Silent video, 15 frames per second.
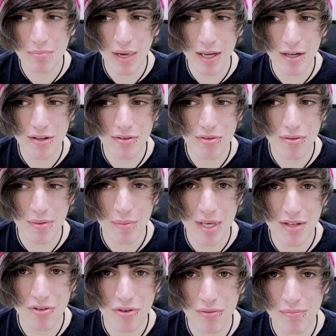mine is the
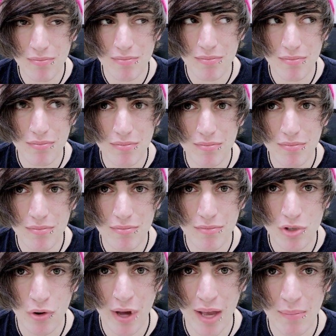best.
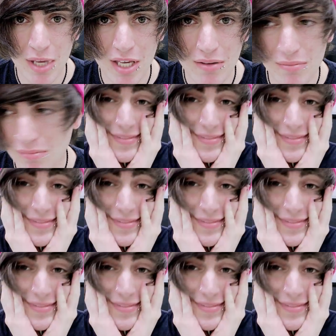Don't at me.